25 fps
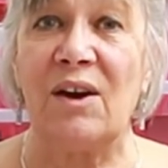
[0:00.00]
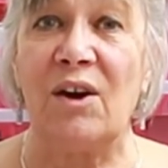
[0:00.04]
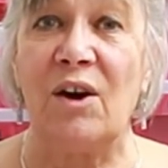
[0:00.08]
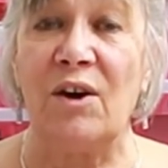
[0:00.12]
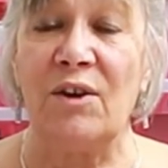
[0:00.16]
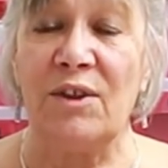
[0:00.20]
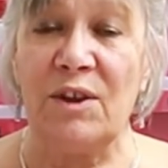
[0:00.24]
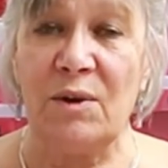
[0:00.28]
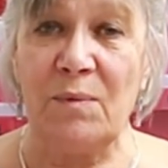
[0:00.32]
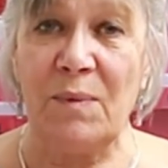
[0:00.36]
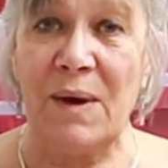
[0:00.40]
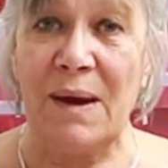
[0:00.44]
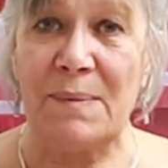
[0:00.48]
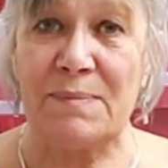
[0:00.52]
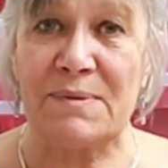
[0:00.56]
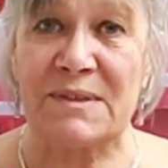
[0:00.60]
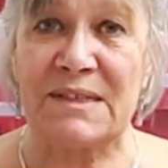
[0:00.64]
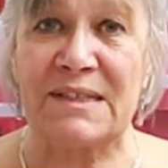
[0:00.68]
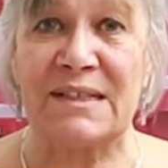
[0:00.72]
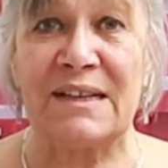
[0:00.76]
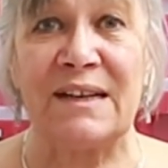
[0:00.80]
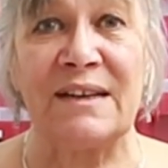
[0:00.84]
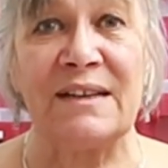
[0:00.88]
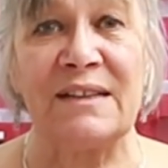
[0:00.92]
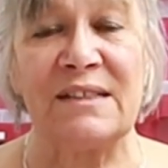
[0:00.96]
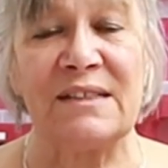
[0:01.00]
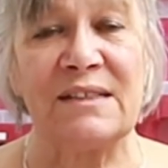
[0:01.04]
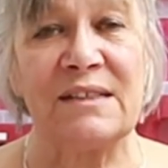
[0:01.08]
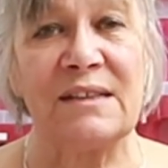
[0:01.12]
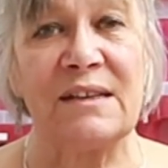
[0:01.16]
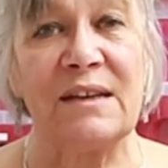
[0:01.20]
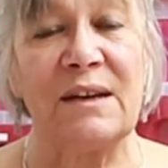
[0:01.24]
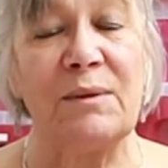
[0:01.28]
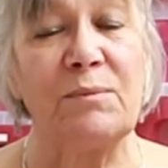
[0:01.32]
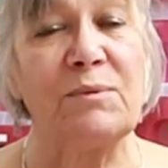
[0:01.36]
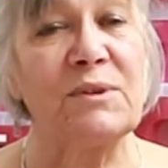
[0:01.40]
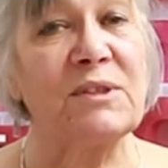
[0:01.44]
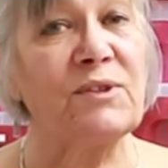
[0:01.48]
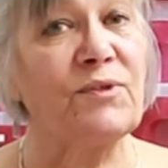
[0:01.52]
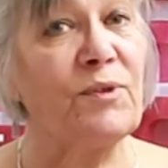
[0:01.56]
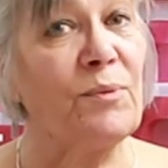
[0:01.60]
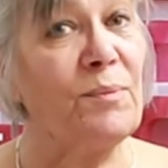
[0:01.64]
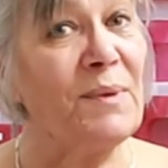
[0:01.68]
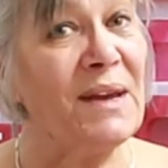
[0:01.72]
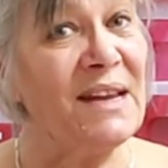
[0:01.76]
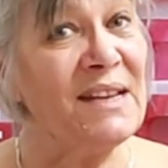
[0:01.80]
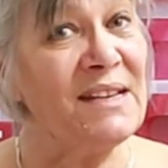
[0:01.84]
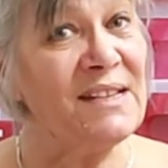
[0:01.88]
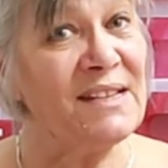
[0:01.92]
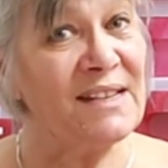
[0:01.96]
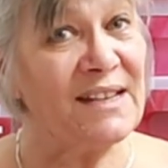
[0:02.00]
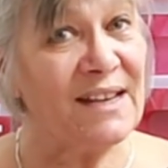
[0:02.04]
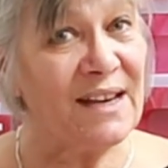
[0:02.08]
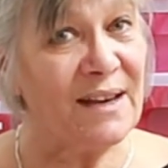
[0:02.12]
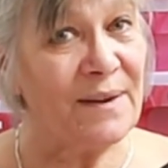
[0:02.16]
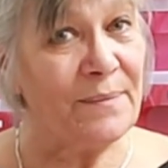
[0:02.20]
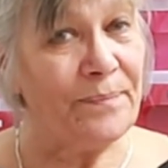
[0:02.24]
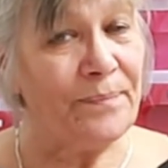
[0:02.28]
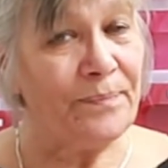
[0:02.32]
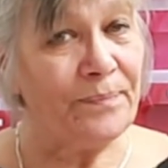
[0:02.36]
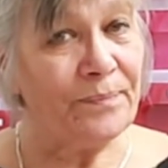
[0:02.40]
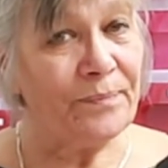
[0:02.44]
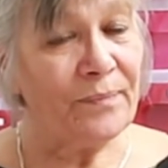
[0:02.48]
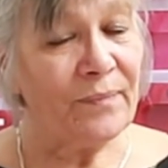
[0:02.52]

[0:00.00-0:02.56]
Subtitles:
on the website, it was from India,